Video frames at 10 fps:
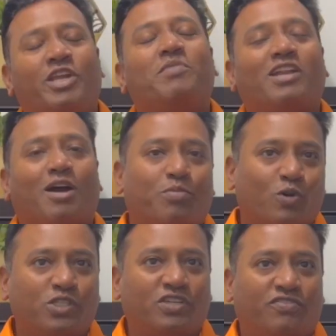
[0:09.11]
treatment
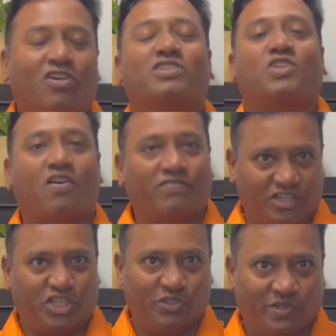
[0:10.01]
approach for soft
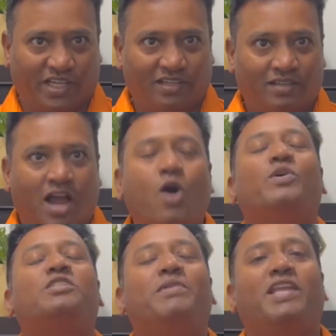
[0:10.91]
tissue injury, how
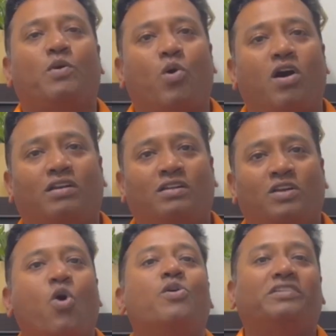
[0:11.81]
it's been evolved
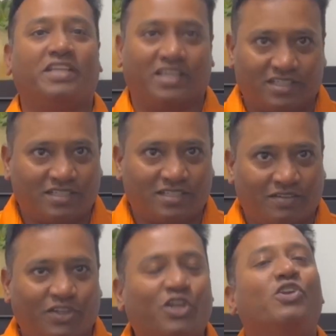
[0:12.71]
over the years.
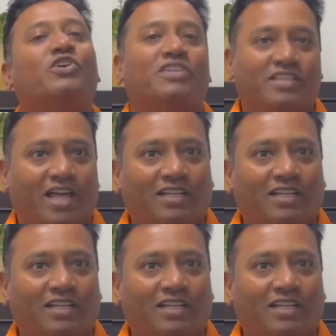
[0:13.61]
We're going to look into that.